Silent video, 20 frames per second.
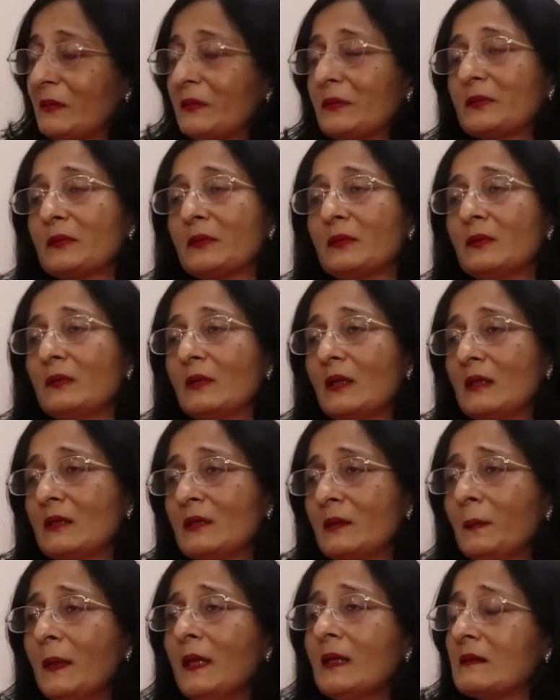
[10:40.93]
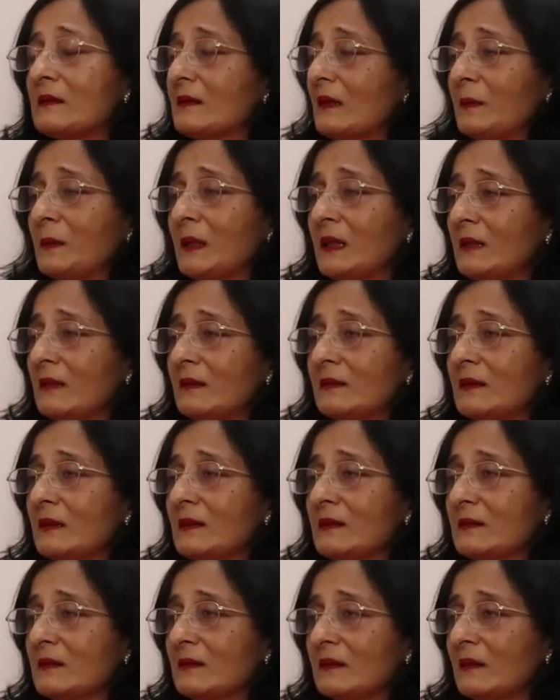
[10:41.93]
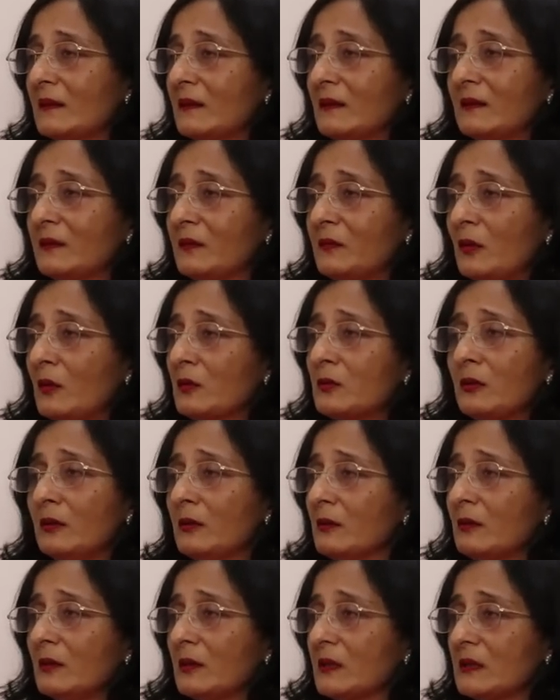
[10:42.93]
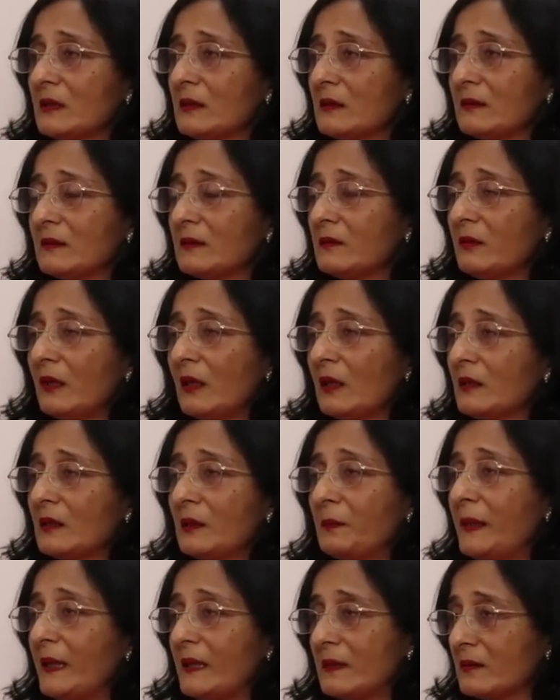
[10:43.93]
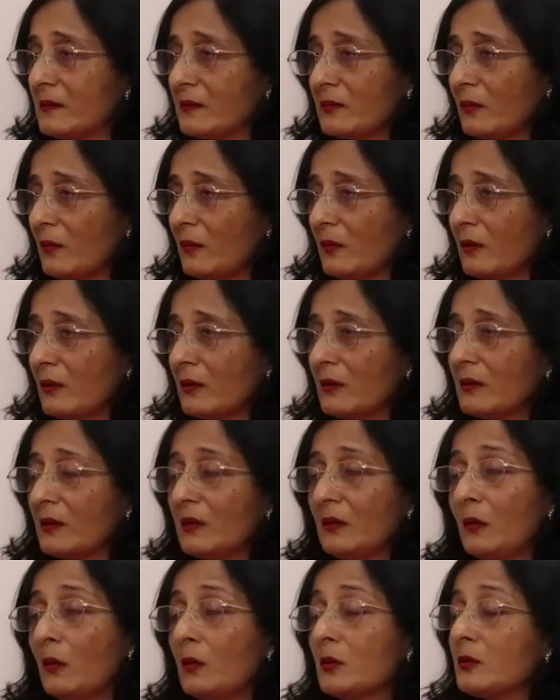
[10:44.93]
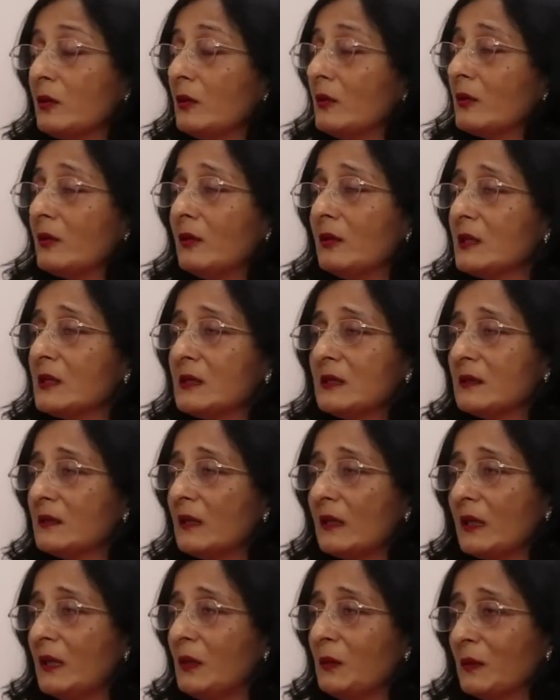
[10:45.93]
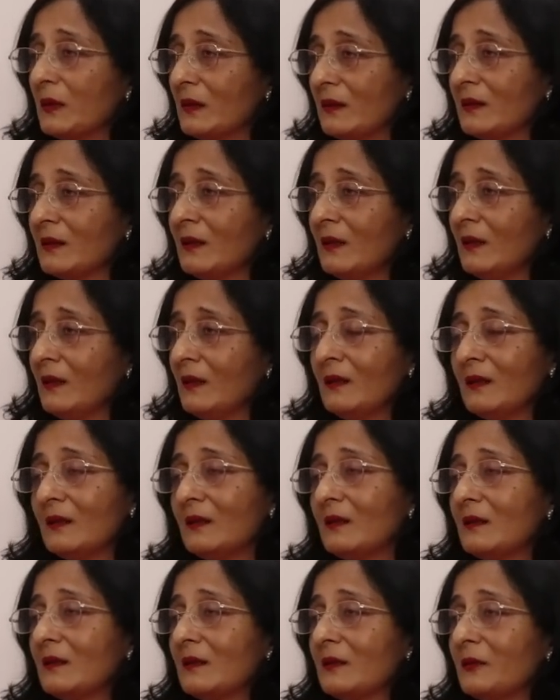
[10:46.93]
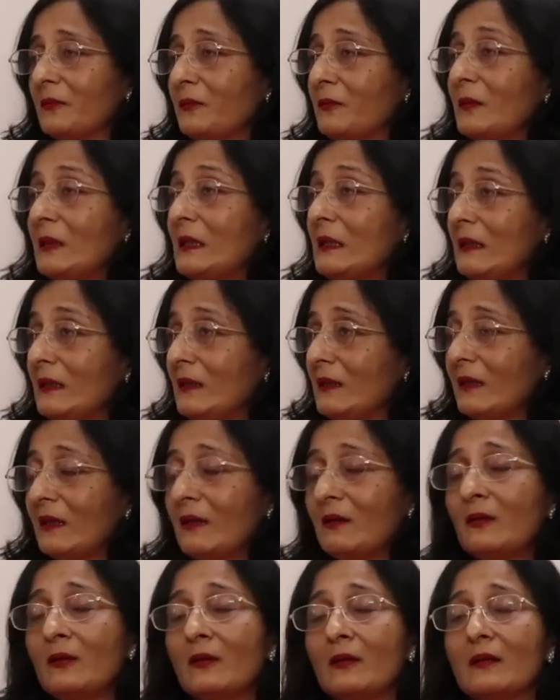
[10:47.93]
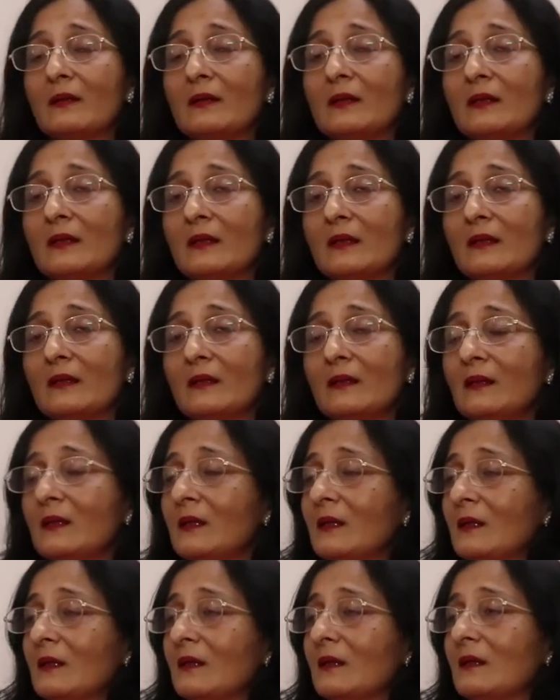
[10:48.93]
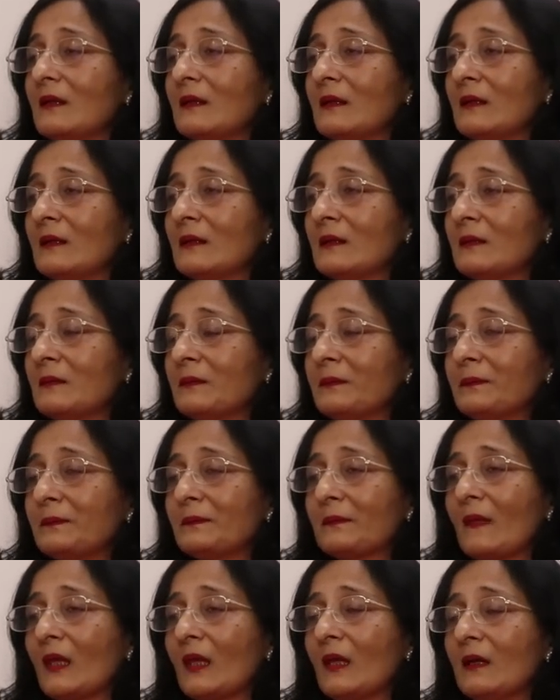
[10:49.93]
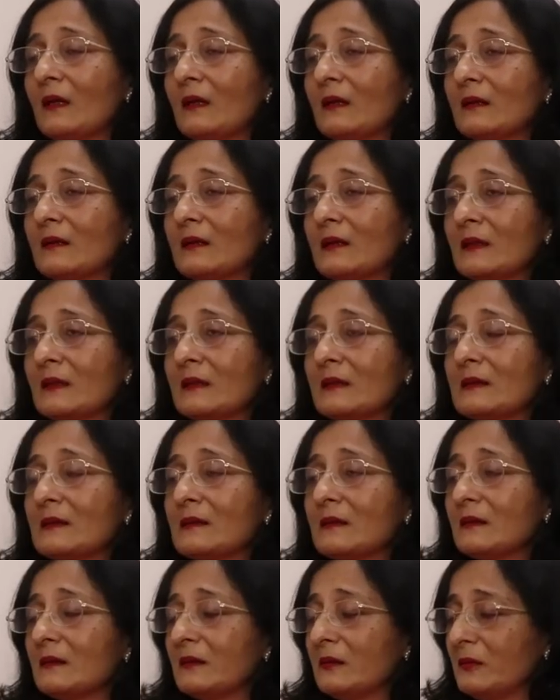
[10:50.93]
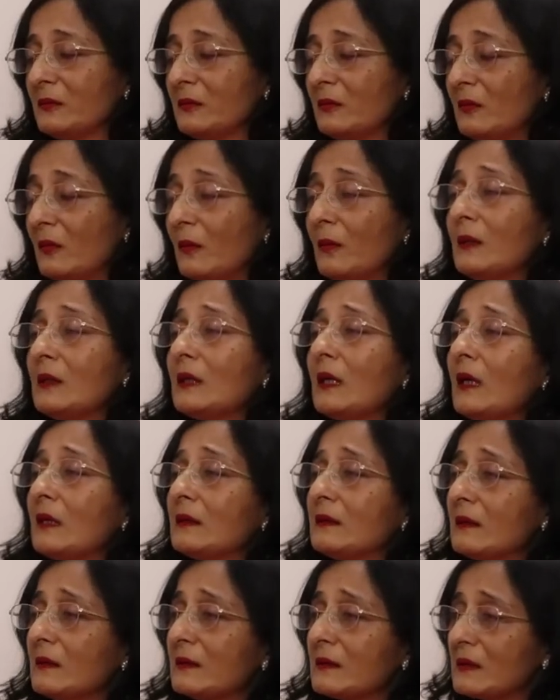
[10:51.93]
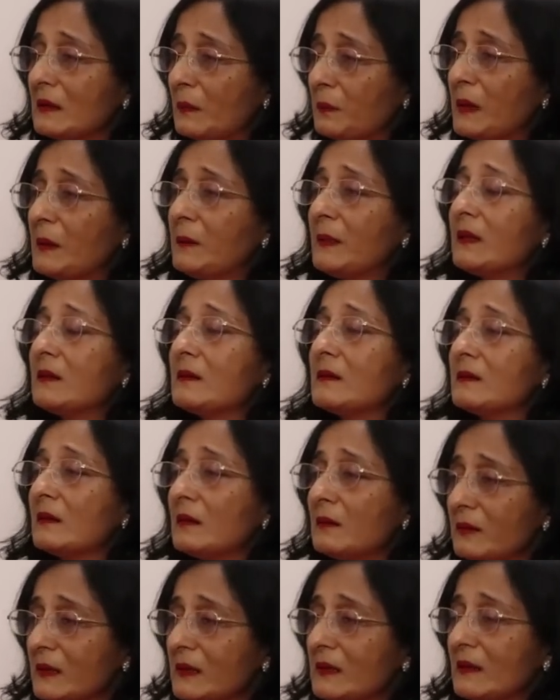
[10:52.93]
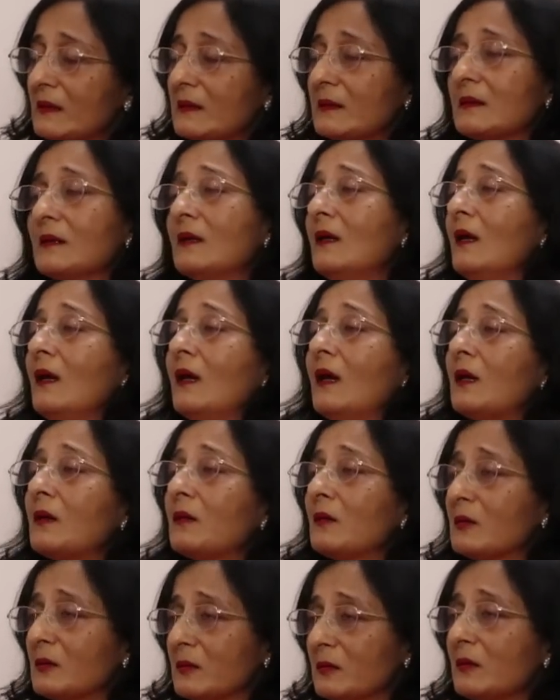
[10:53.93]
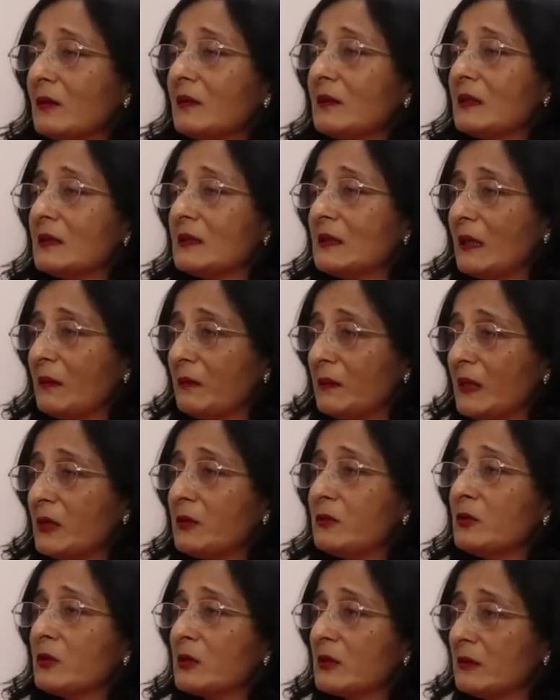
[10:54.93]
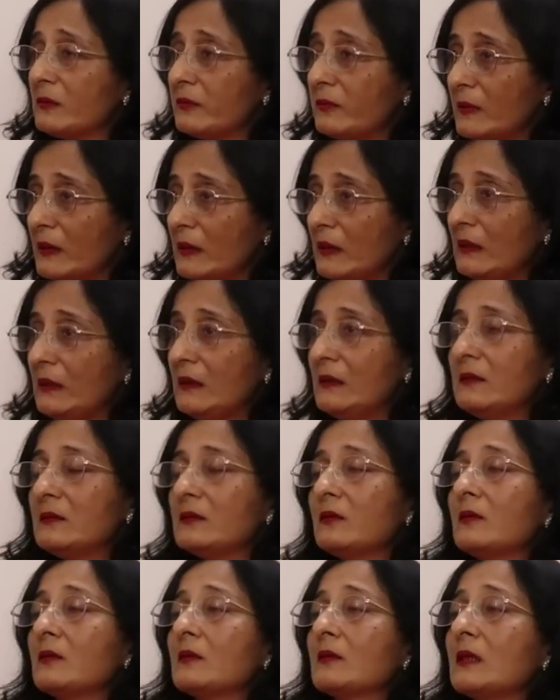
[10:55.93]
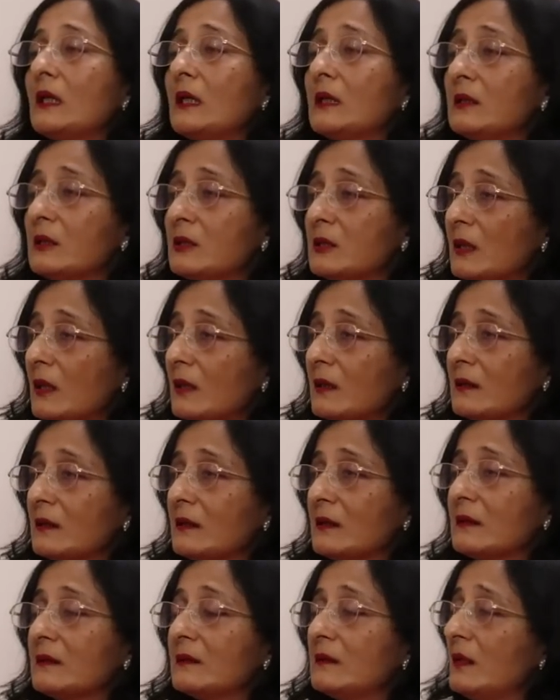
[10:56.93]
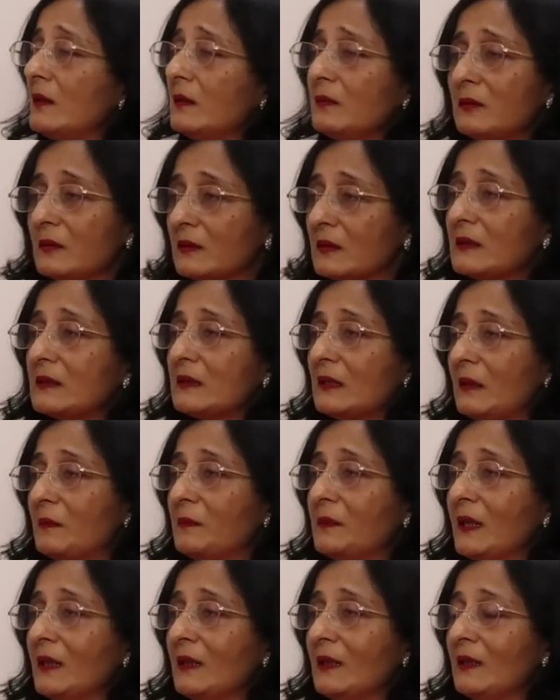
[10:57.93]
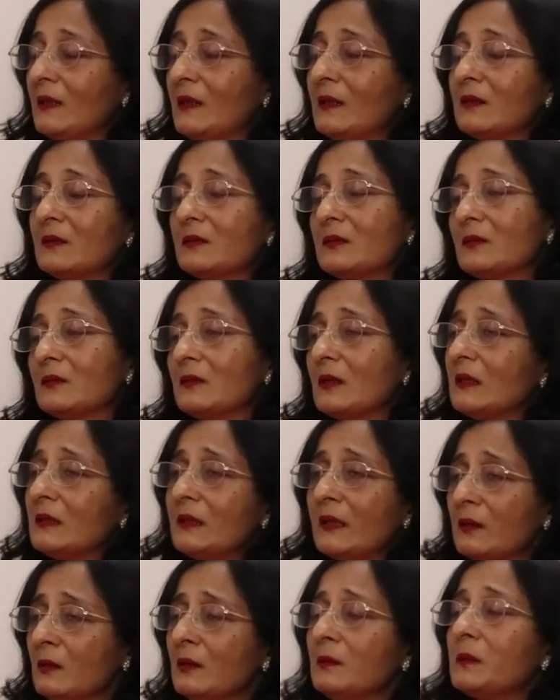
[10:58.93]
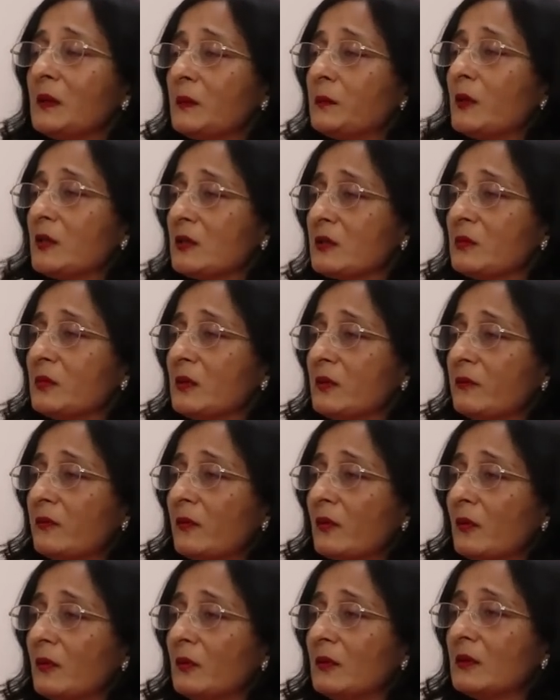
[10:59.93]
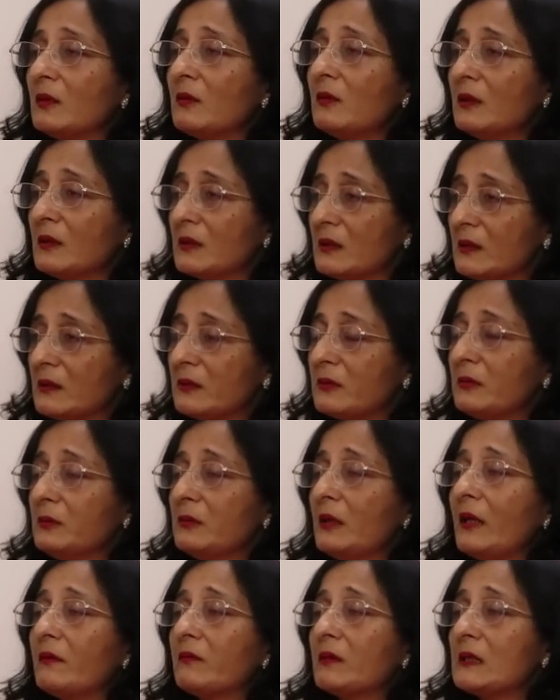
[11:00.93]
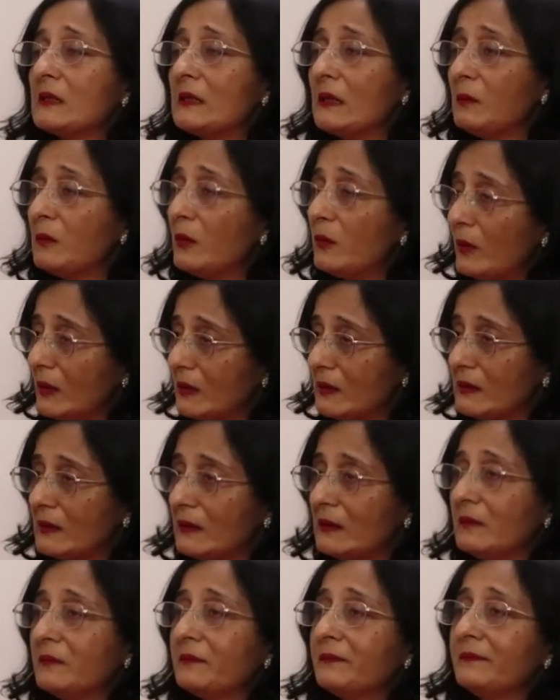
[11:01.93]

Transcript: So it depends. I mean, it is not all colleges are the best, or not all colleges are equal. The fee or all the other supplementary services are also not the same. The tuition fees or the other charges, they are not the same. So it cannot be possible for all the colleges to have the same quality.